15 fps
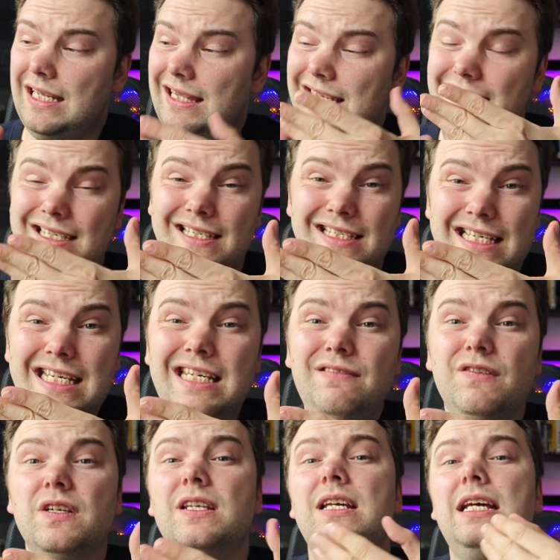And this is
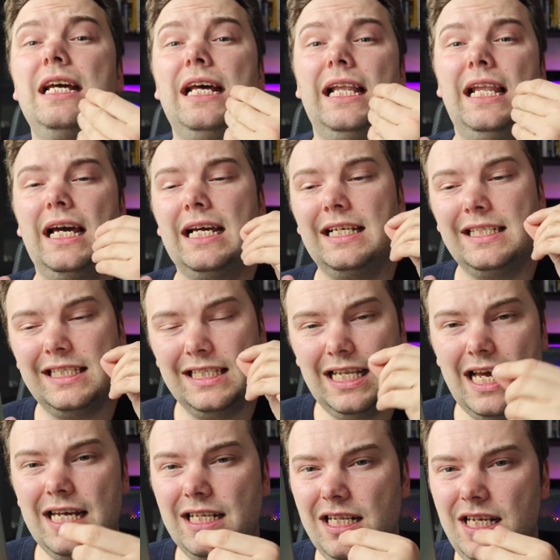even like a
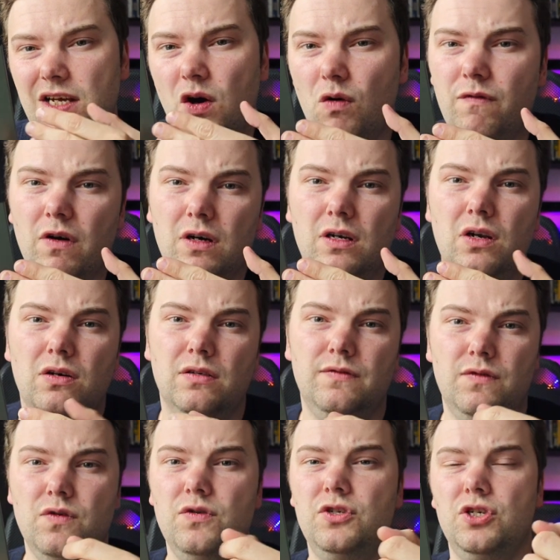slightly overclocked
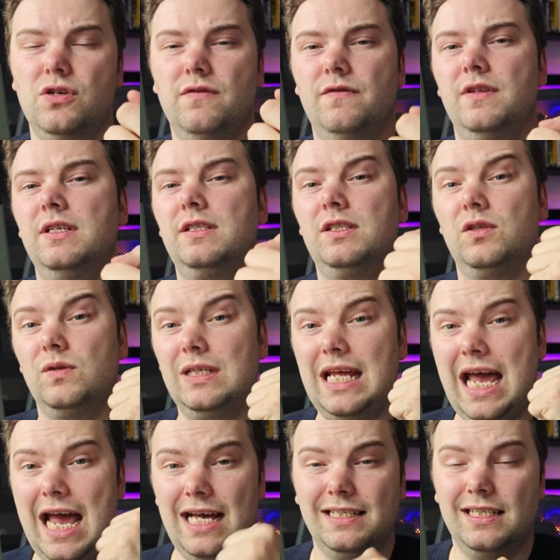version of this, so it
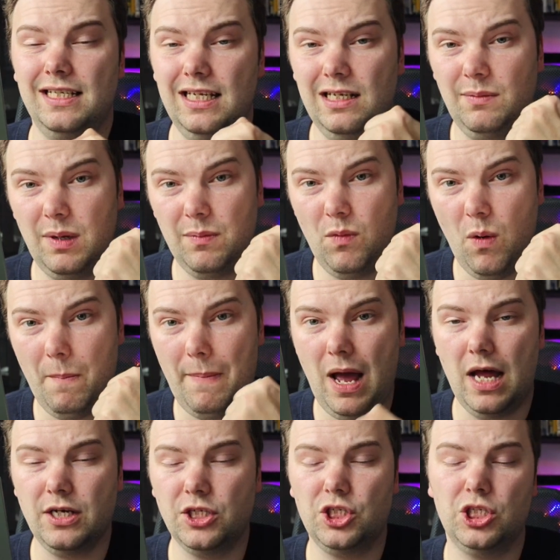has a little bit more
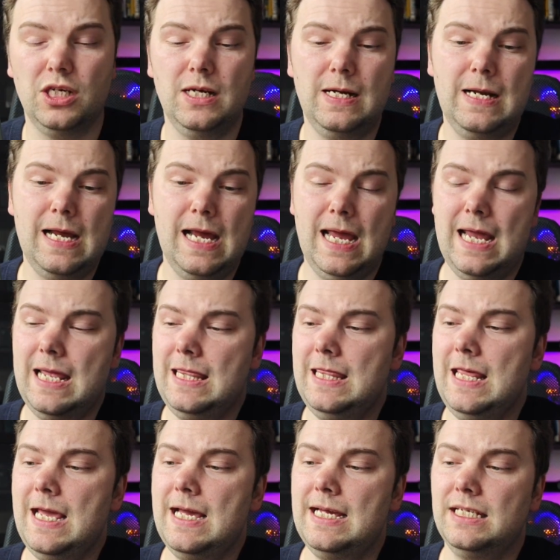punch in
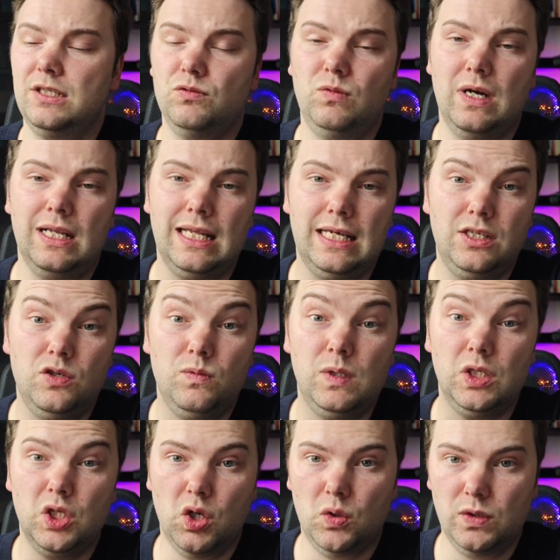there as well. And you
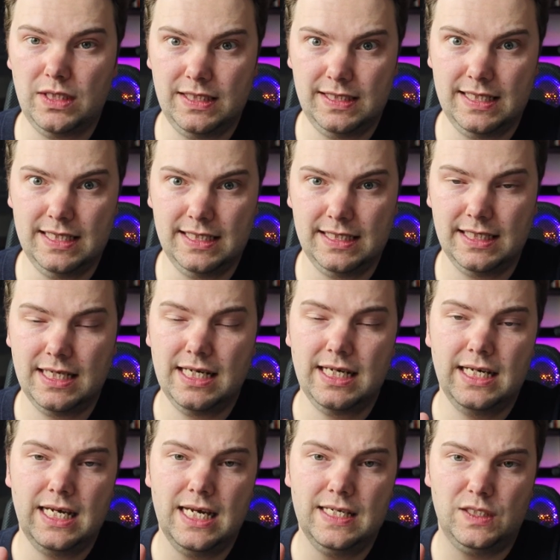will notice this
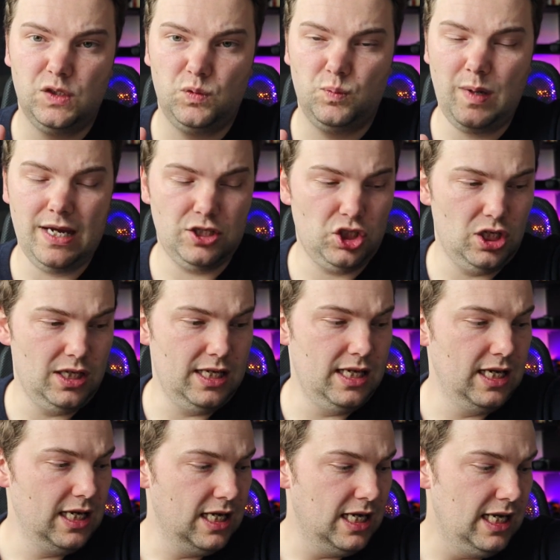
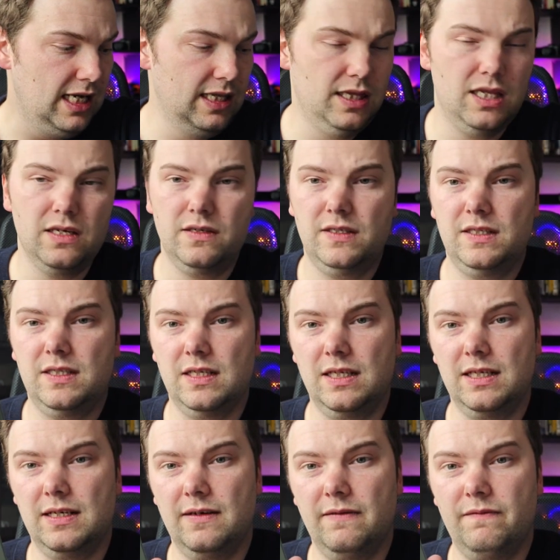especially in this
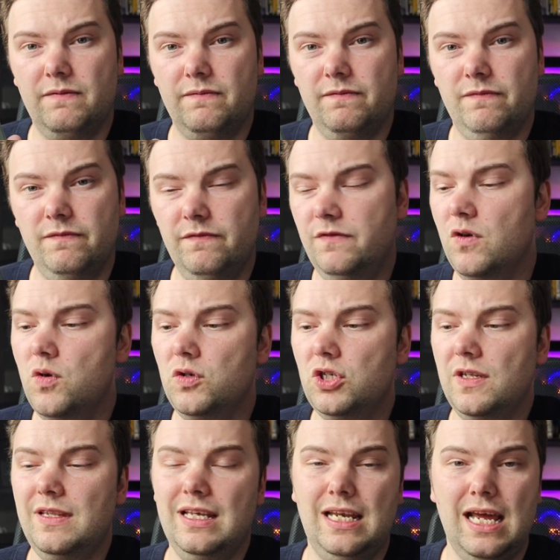
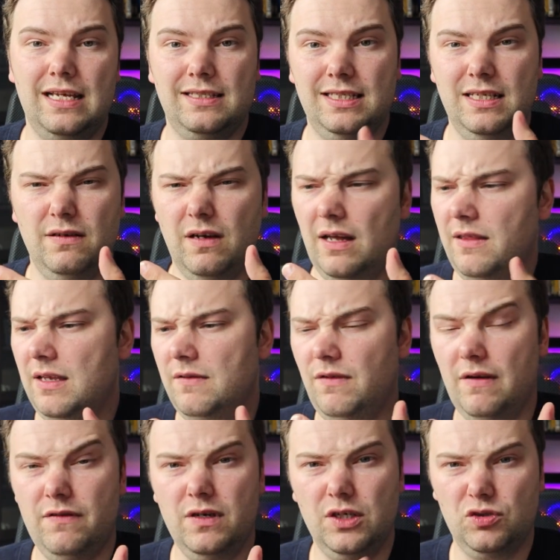version that has here, I think,
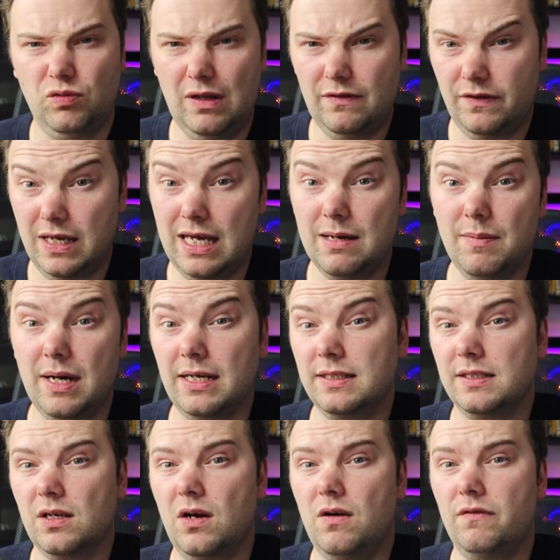512
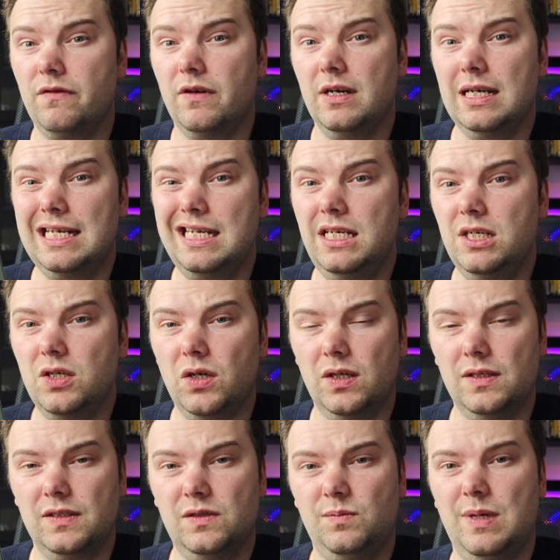gigabytes of
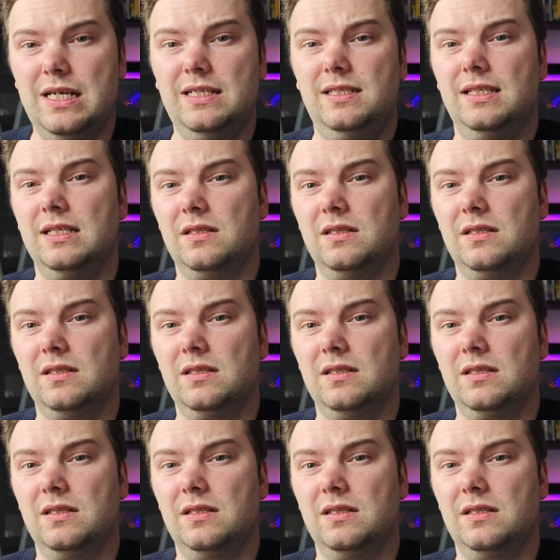internal space.